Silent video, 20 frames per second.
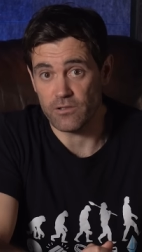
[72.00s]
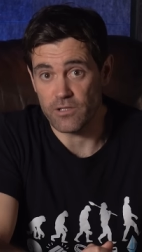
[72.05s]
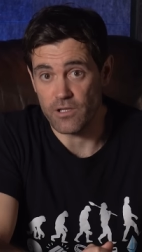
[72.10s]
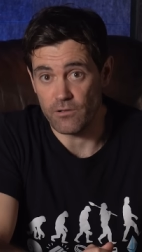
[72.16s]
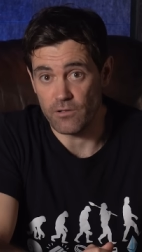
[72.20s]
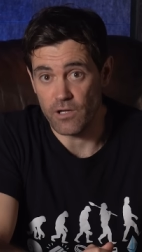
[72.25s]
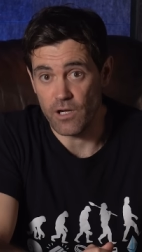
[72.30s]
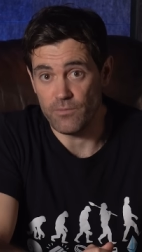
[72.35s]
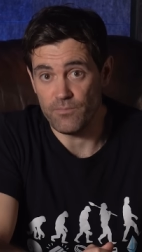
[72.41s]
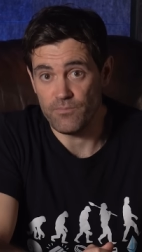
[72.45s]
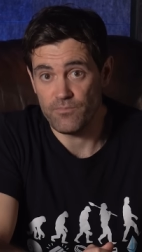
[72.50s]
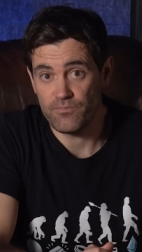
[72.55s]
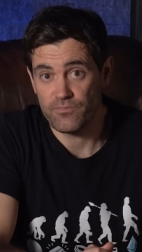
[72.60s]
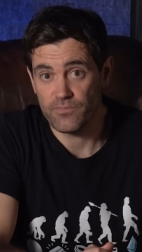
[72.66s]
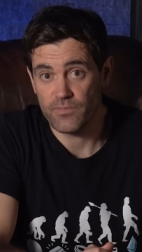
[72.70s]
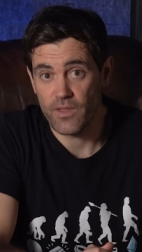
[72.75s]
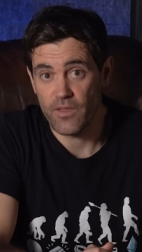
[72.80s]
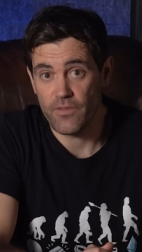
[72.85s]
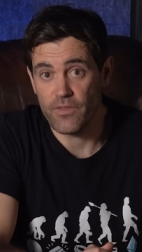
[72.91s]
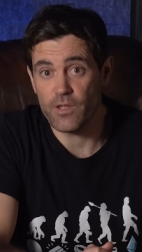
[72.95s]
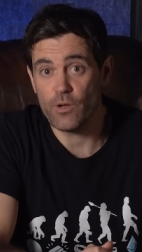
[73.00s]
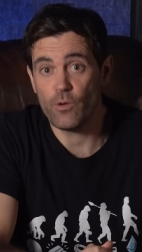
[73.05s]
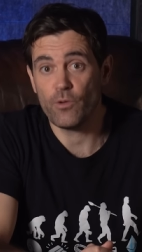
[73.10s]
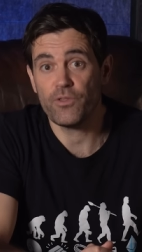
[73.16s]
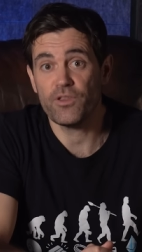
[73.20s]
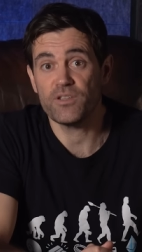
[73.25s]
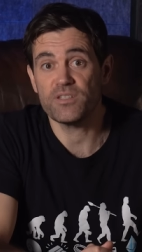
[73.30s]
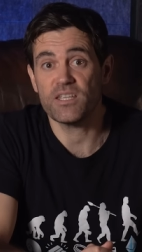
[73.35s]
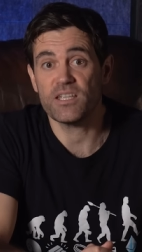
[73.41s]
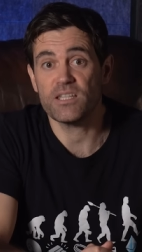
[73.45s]
euro. The
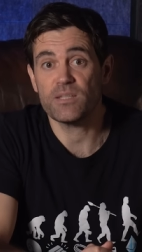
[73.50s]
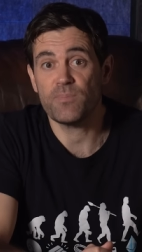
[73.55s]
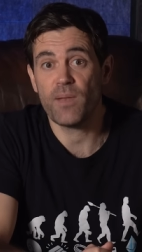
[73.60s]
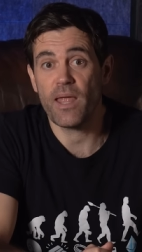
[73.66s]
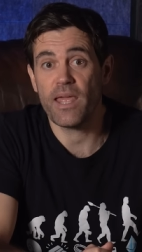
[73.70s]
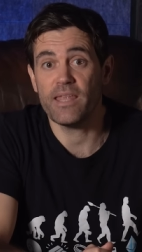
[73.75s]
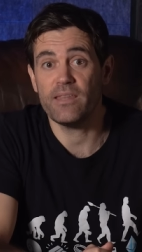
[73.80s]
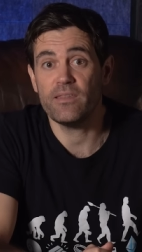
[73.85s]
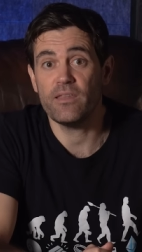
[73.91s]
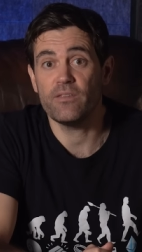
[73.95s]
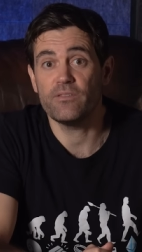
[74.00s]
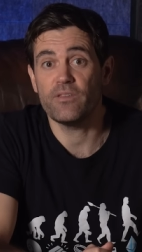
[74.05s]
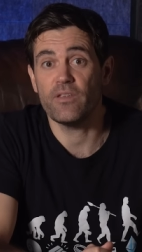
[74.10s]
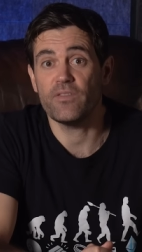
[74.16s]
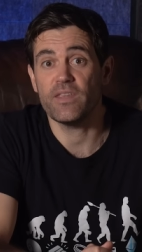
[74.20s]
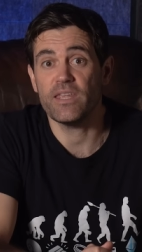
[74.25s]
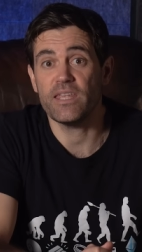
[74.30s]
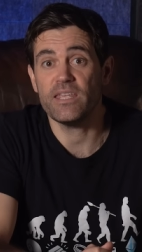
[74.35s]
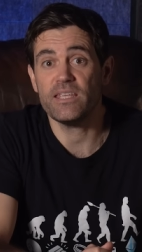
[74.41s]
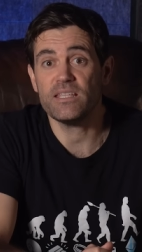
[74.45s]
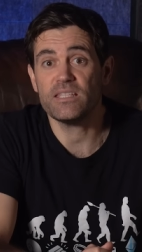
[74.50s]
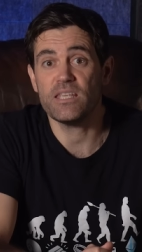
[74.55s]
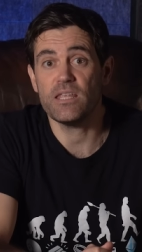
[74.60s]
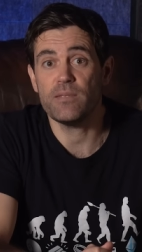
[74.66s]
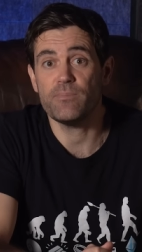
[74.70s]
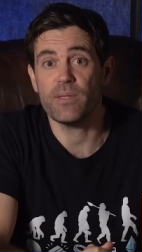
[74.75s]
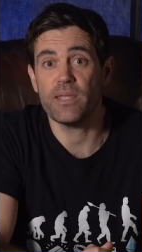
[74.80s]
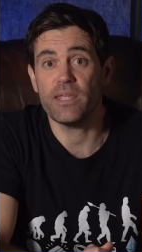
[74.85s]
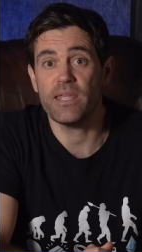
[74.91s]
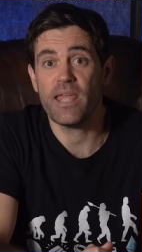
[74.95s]
authors explain that the
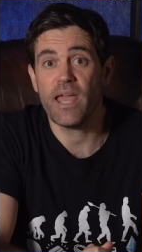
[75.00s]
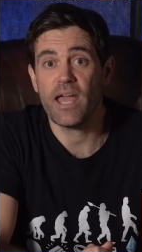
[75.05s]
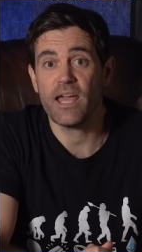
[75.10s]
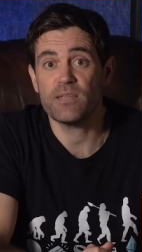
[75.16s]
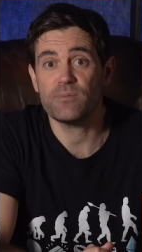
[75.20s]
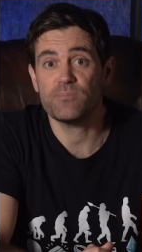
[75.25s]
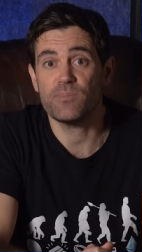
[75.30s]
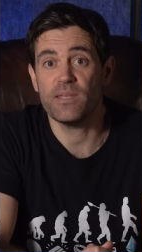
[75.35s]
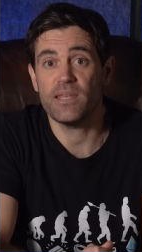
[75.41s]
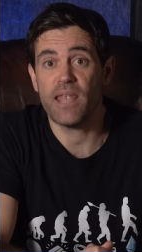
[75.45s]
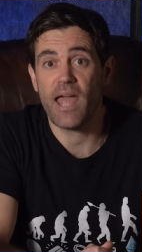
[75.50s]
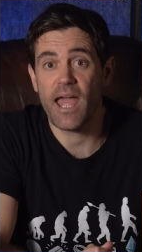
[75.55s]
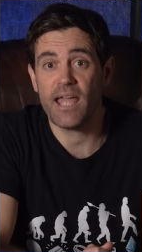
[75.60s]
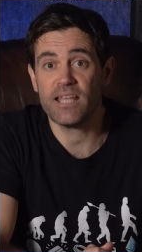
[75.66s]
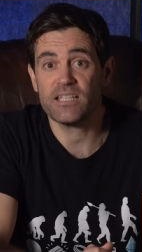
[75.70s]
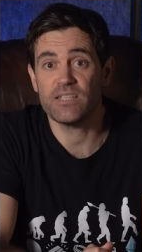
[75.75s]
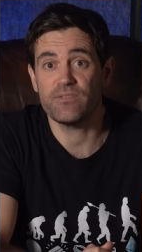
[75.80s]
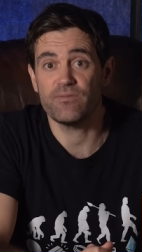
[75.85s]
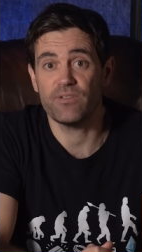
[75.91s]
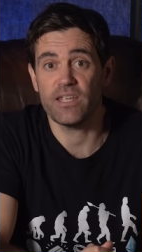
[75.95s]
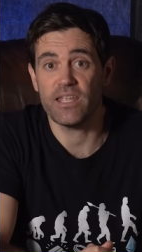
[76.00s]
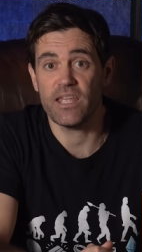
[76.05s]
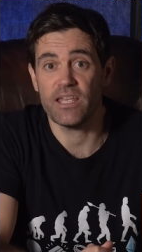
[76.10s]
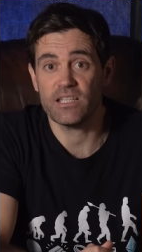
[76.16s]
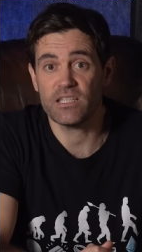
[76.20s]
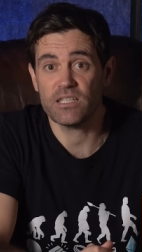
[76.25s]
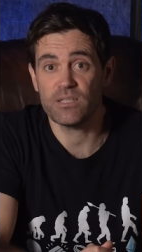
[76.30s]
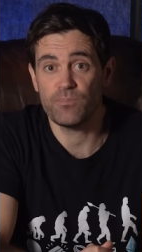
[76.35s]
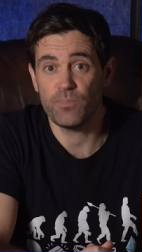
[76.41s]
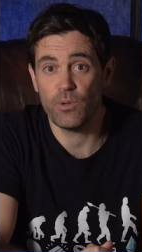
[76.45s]
ECB has been actively
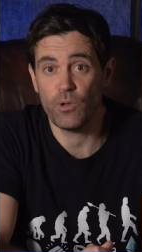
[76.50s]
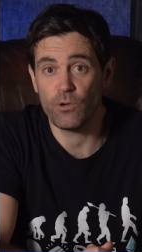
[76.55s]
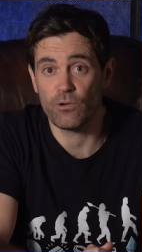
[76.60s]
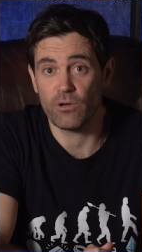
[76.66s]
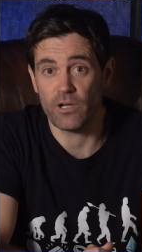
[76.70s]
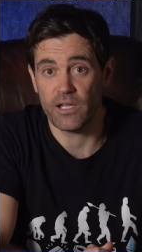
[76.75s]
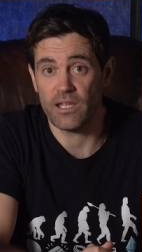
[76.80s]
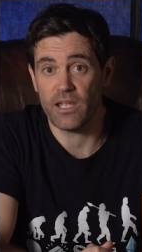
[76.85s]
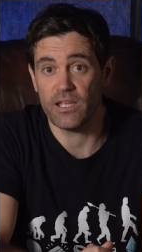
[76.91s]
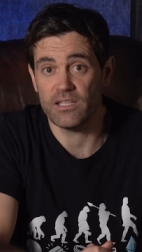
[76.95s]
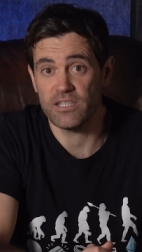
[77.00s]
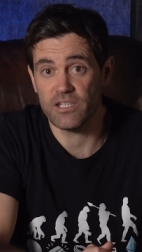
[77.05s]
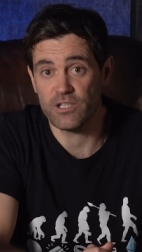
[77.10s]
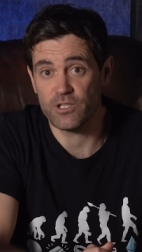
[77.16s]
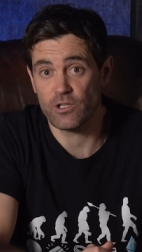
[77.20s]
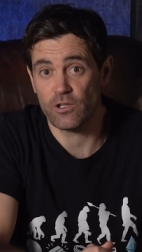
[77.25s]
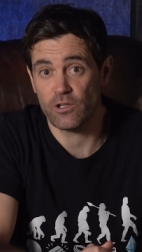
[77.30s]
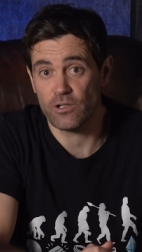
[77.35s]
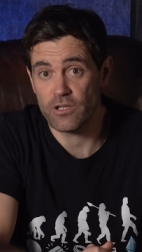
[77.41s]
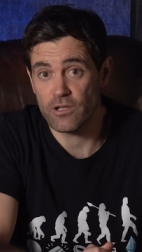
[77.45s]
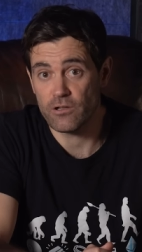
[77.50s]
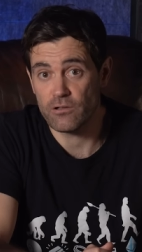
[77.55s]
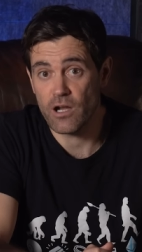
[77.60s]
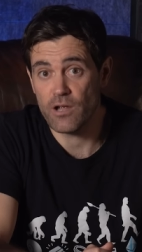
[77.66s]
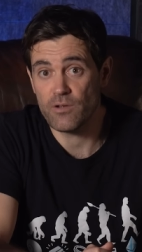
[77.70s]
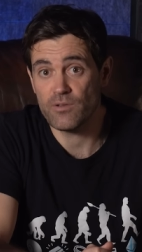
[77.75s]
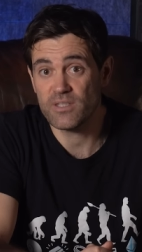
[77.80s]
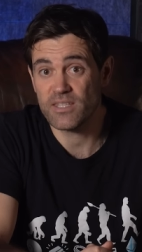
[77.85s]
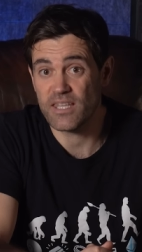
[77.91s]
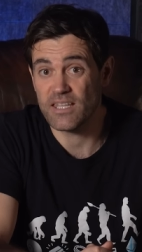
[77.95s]
exploring a digital
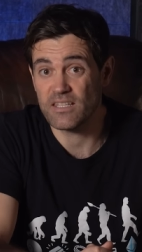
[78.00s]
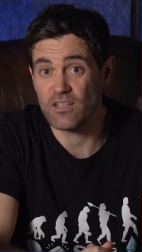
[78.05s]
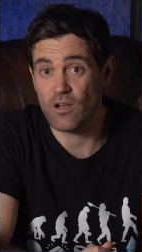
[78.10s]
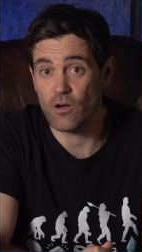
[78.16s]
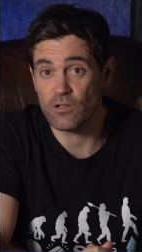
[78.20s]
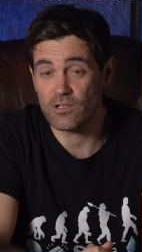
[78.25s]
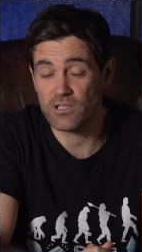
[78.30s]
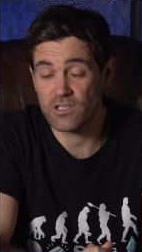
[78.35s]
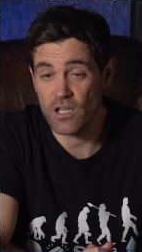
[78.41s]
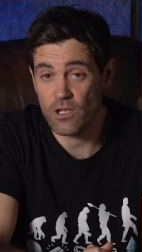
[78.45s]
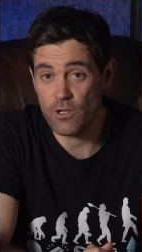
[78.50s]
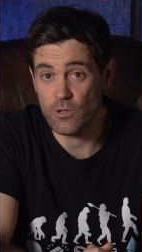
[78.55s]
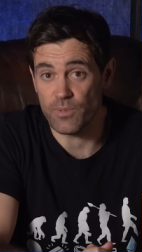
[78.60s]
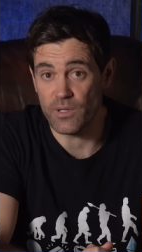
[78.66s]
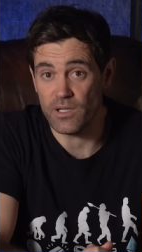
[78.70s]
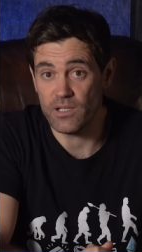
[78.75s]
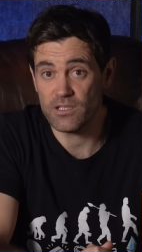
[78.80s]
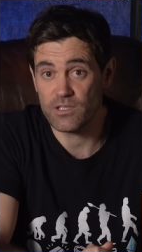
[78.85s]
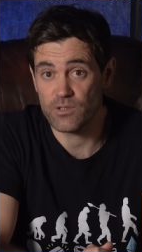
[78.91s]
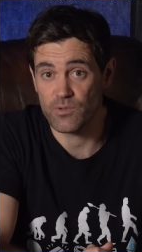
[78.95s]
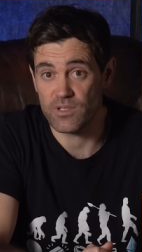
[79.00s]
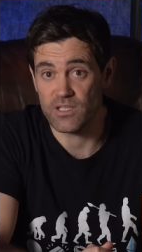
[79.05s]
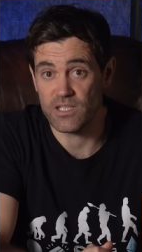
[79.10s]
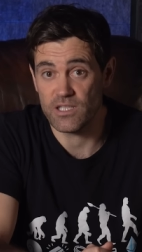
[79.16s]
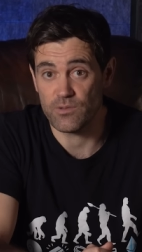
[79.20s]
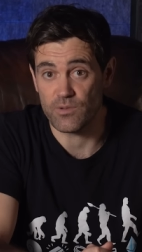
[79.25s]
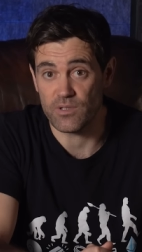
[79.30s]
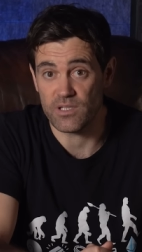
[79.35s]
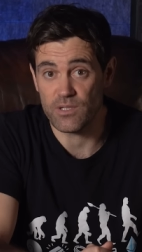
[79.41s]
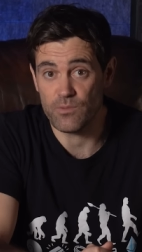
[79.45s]
euro since October
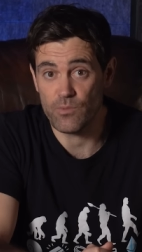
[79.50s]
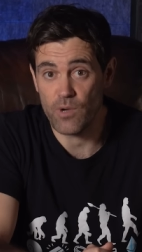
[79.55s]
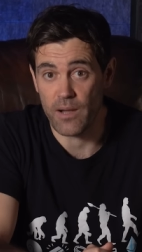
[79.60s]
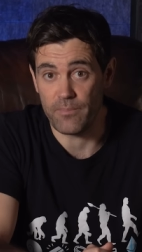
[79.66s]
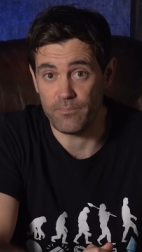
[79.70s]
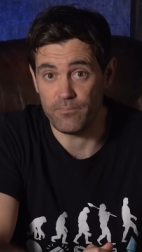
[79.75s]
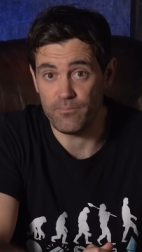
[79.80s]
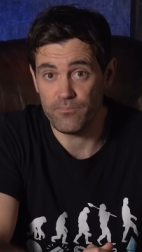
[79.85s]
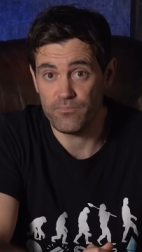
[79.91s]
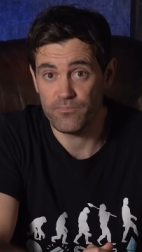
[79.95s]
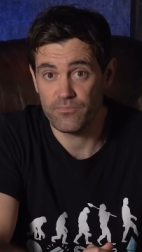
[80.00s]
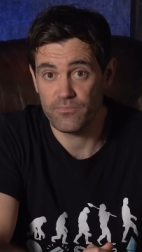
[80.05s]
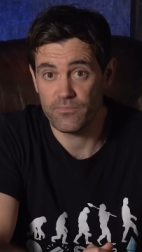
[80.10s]
2021.